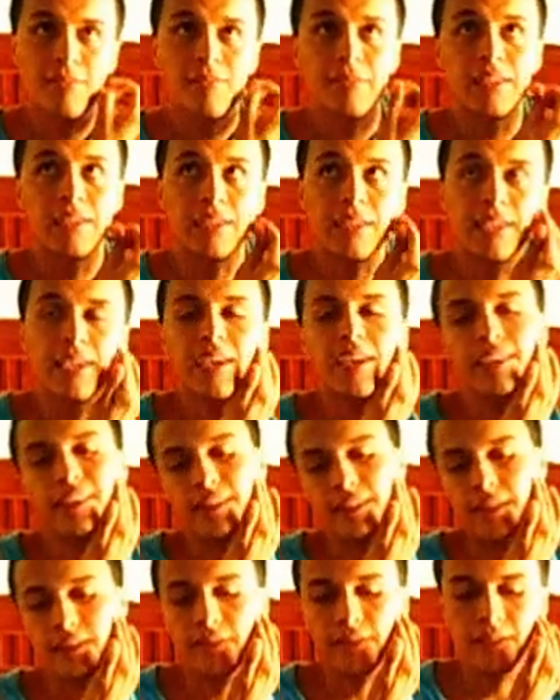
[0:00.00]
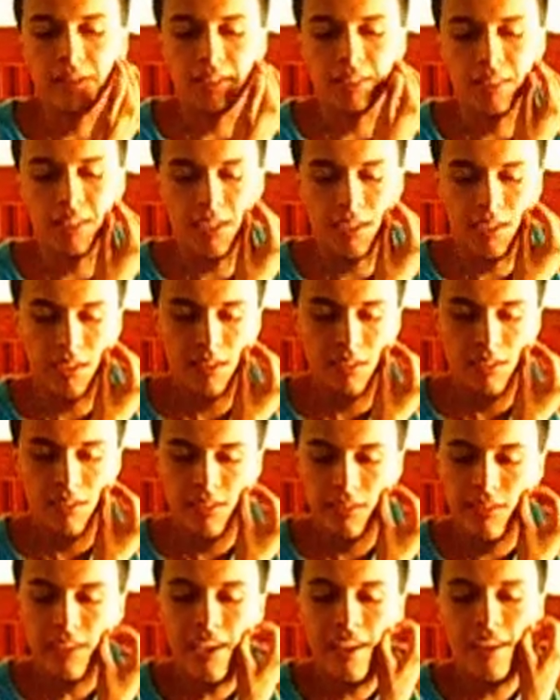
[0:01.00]
I'm like, "Yeah, I do." And he's like,
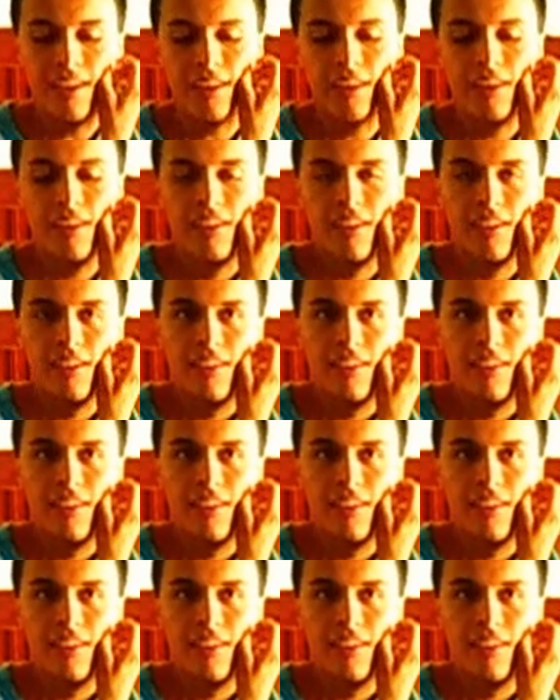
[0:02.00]
"Yeah."